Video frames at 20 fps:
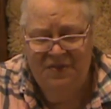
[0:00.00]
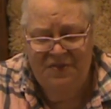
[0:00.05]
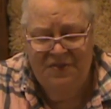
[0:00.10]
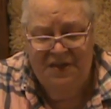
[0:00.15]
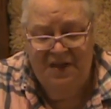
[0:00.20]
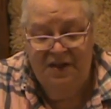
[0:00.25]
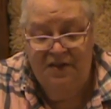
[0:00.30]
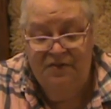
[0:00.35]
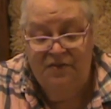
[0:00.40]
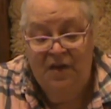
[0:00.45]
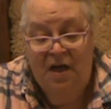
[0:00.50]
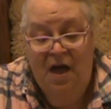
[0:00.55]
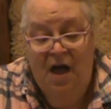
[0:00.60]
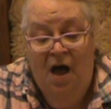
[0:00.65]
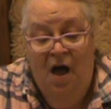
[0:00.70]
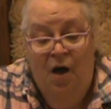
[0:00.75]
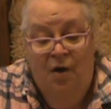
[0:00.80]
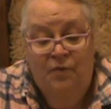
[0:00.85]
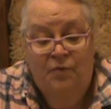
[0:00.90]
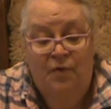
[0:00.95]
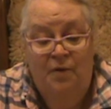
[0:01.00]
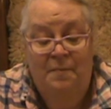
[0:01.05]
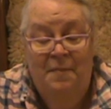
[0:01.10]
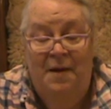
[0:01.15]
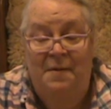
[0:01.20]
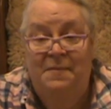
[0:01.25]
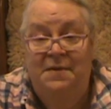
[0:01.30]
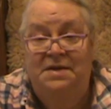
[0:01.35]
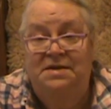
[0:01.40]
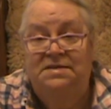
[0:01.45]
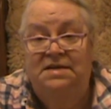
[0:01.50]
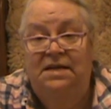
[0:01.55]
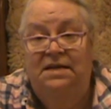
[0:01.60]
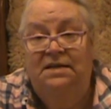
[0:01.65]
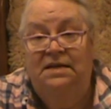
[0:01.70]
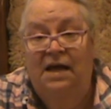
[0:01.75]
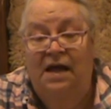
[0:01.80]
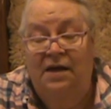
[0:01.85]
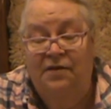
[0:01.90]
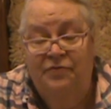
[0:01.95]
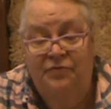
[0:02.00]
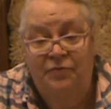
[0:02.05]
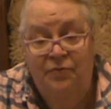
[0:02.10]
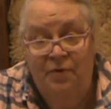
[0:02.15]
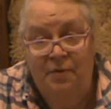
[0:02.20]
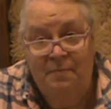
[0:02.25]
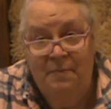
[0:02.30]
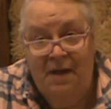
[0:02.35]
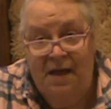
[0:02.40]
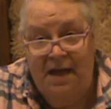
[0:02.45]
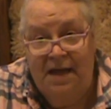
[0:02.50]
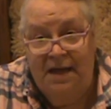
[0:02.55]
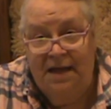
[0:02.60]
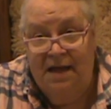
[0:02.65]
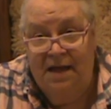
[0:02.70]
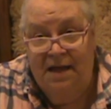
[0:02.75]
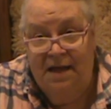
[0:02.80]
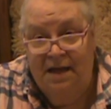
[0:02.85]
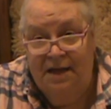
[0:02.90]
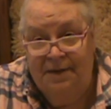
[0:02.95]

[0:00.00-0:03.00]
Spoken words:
and things for my mundane life, for my